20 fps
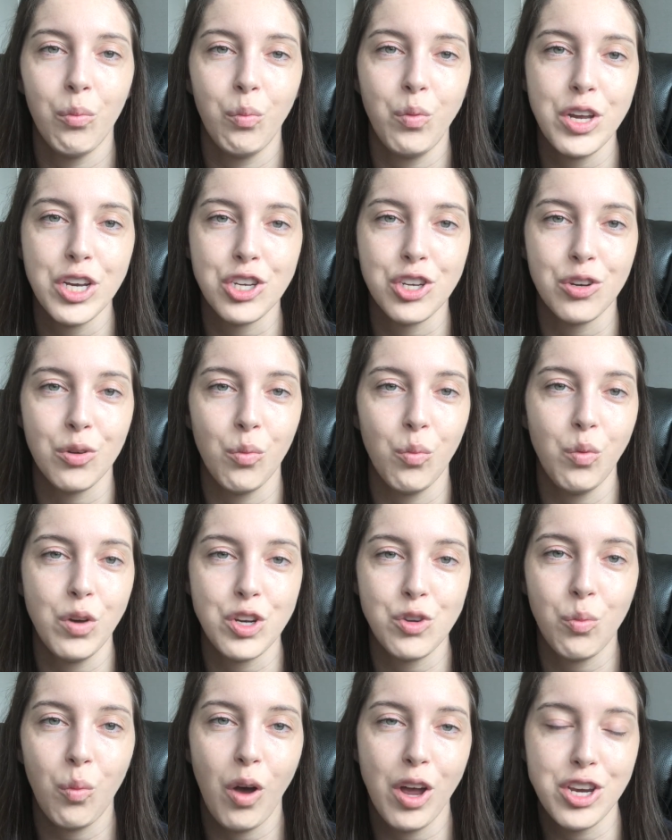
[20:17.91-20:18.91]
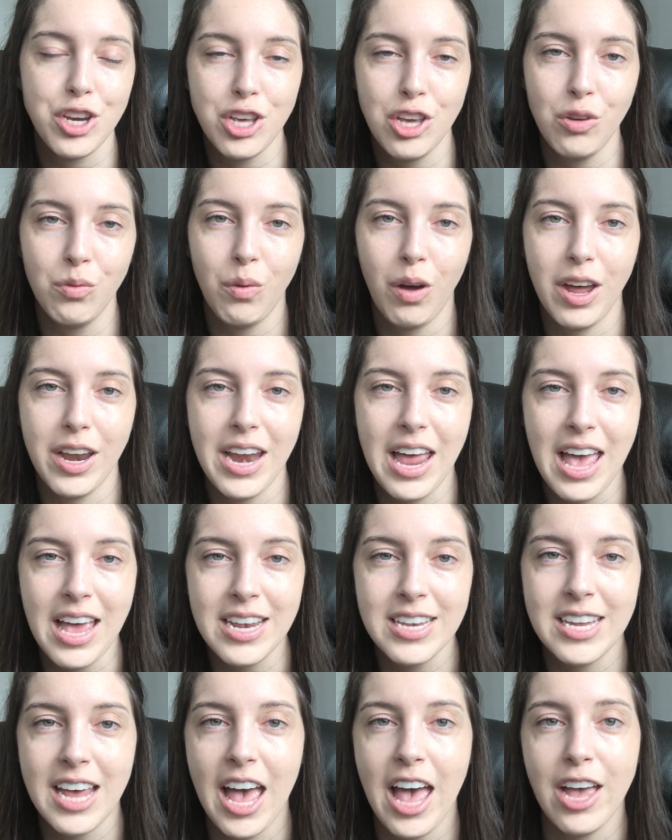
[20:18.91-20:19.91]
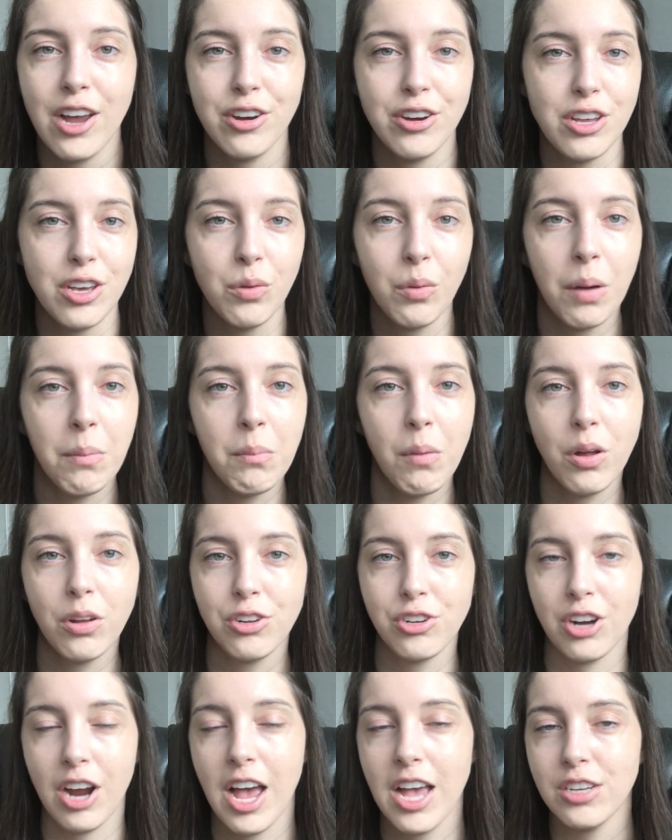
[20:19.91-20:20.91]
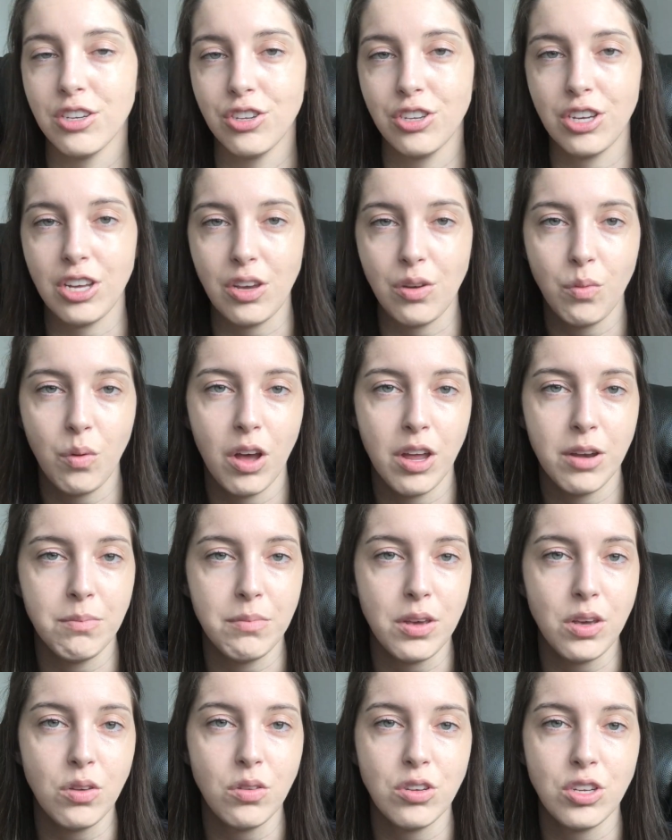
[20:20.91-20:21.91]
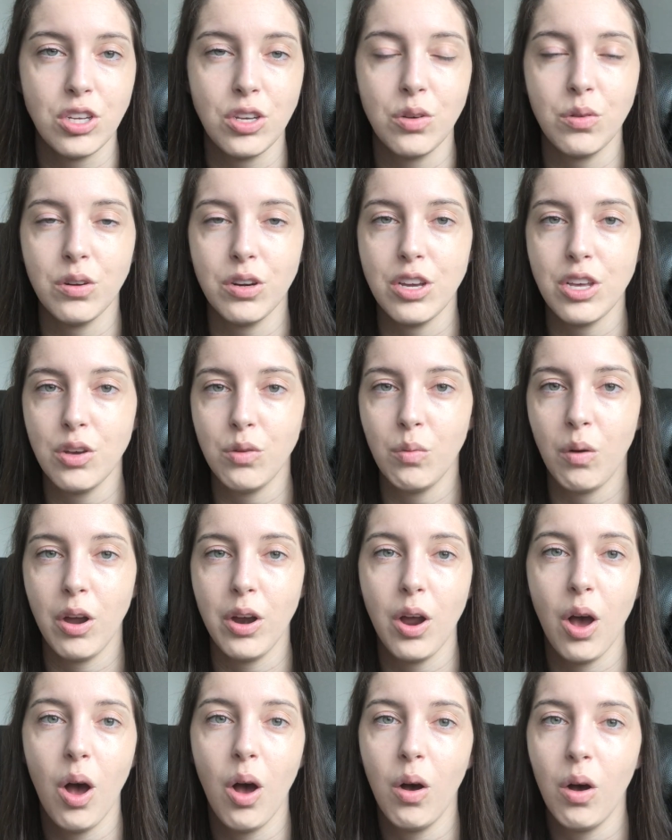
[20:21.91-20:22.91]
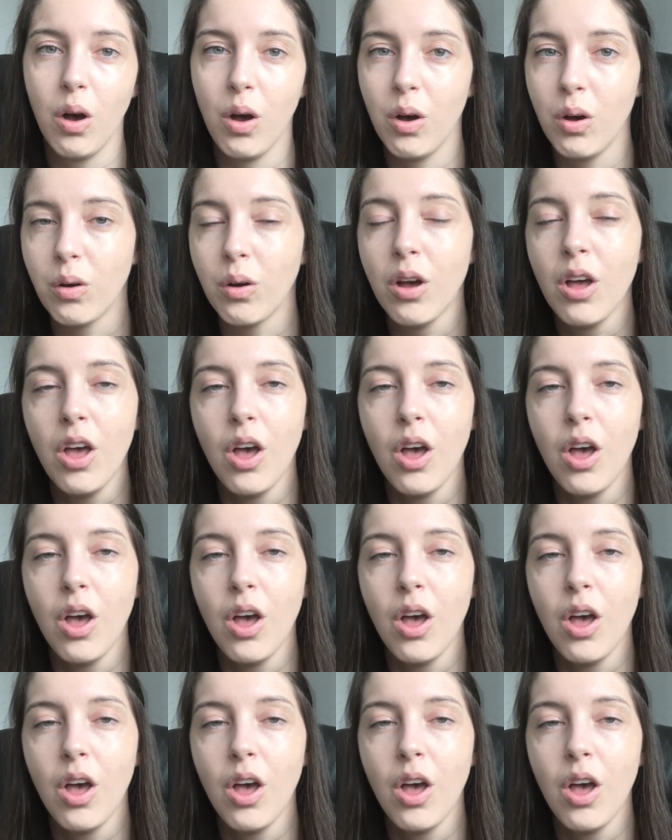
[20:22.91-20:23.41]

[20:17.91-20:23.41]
Which one? Do you want Entei or do you want Moltres? Do you want Mewtwo or do you want Ho?